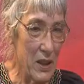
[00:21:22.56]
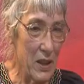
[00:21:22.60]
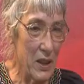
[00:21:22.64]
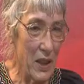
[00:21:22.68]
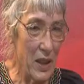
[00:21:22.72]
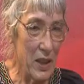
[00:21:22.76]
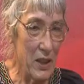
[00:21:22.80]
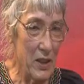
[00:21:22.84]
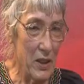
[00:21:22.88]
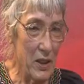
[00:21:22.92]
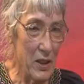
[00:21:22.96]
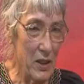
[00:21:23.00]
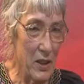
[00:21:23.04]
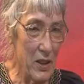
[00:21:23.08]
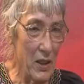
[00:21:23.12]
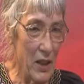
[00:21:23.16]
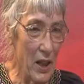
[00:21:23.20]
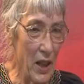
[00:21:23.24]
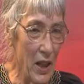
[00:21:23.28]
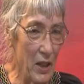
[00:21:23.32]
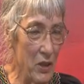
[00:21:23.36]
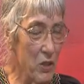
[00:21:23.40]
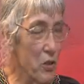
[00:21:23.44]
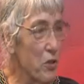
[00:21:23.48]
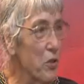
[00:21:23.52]
that
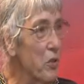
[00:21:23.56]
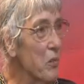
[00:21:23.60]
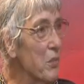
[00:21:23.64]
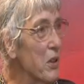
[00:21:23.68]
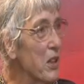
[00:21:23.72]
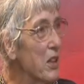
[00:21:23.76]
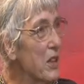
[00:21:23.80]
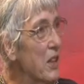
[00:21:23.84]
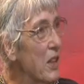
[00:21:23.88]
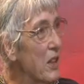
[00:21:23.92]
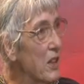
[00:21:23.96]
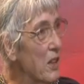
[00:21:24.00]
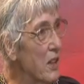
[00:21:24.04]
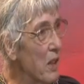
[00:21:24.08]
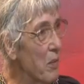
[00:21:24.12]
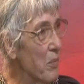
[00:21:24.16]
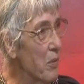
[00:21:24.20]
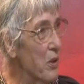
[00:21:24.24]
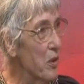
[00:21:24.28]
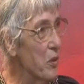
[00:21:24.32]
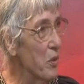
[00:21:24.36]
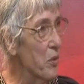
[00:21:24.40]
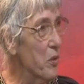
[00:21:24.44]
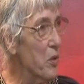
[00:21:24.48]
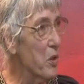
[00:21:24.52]
and Nkrumah sets up a
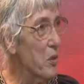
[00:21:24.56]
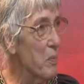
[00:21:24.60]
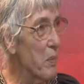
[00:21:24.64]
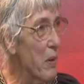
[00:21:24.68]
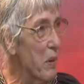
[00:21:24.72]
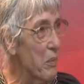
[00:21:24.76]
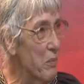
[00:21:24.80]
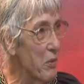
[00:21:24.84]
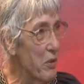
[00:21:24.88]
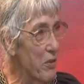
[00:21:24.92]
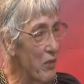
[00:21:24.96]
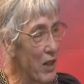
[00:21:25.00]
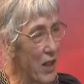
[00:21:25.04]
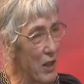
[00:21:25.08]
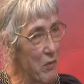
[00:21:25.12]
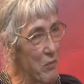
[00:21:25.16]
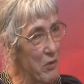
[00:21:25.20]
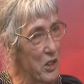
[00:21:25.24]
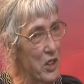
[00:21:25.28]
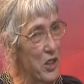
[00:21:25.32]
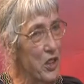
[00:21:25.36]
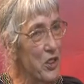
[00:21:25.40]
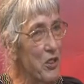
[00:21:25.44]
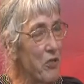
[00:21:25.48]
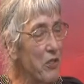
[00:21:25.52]
newspaper, right,
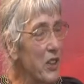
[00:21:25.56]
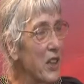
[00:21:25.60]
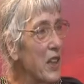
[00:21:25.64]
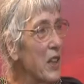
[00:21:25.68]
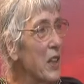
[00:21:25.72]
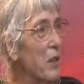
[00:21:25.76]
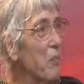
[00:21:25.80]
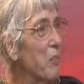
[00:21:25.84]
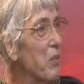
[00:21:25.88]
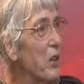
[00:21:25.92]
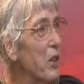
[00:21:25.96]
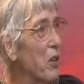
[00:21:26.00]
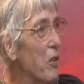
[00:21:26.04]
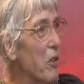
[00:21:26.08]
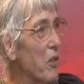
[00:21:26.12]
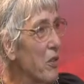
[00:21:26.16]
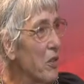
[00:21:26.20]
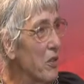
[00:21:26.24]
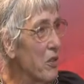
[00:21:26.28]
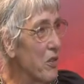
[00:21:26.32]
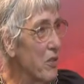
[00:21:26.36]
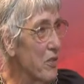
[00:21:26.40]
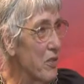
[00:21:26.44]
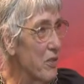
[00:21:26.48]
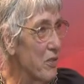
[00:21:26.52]
which is really
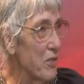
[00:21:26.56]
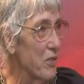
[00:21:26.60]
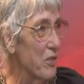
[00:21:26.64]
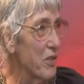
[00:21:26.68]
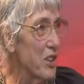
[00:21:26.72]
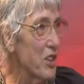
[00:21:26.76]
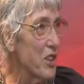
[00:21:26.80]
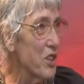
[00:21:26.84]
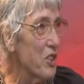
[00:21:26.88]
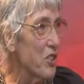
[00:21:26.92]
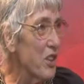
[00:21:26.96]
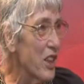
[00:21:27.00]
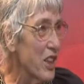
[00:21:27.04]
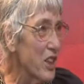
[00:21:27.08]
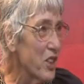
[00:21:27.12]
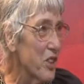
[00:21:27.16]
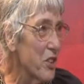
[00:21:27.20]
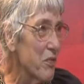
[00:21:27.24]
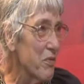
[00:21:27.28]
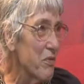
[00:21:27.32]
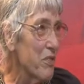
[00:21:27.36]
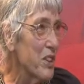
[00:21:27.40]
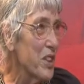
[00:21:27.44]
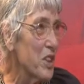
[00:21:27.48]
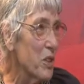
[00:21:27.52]
beyond the stretch
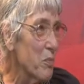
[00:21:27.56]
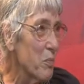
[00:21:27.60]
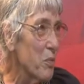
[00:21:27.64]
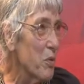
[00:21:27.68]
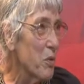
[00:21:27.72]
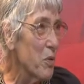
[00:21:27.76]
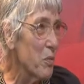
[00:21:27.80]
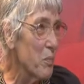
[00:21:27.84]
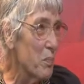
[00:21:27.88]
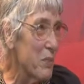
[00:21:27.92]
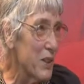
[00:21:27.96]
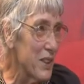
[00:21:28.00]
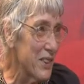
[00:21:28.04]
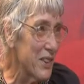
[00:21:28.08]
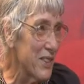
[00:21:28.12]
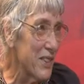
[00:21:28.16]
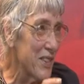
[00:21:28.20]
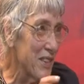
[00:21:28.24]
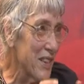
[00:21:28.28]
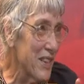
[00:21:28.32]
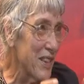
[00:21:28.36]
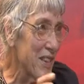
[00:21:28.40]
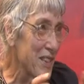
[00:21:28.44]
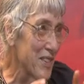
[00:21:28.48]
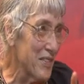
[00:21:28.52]
of this book, but
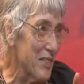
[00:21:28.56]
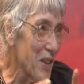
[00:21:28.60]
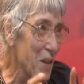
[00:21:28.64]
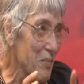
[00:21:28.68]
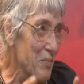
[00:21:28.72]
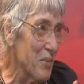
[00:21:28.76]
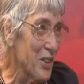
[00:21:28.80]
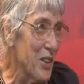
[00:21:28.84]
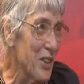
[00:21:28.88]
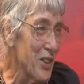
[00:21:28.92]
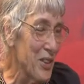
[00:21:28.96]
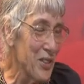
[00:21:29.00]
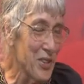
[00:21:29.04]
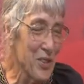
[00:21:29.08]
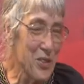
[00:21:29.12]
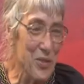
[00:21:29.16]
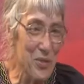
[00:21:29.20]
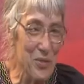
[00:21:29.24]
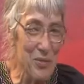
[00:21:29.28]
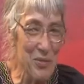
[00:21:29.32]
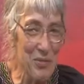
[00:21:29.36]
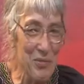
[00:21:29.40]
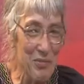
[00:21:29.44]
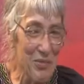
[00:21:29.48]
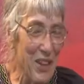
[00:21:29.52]
I, am going
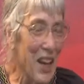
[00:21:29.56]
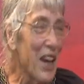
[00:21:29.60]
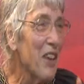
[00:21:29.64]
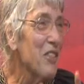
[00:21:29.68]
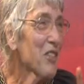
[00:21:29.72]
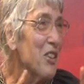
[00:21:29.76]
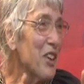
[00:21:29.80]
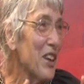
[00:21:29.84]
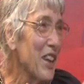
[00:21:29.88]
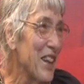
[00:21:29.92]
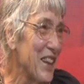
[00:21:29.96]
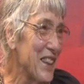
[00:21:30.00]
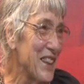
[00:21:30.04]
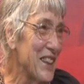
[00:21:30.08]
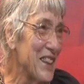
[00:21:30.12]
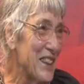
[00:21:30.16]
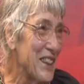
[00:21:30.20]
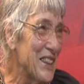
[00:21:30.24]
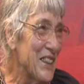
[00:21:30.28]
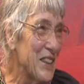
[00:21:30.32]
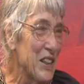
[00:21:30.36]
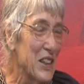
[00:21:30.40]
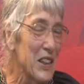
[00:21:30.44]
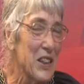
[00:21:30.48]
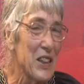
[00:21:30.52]
to outline it
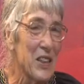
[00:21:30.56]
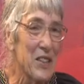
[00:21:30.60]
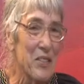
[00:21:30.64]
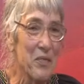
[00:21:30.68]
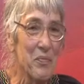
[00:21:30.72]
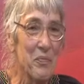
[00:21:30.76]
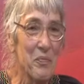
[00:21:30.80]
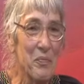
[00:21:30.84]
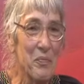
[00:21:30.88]
a little.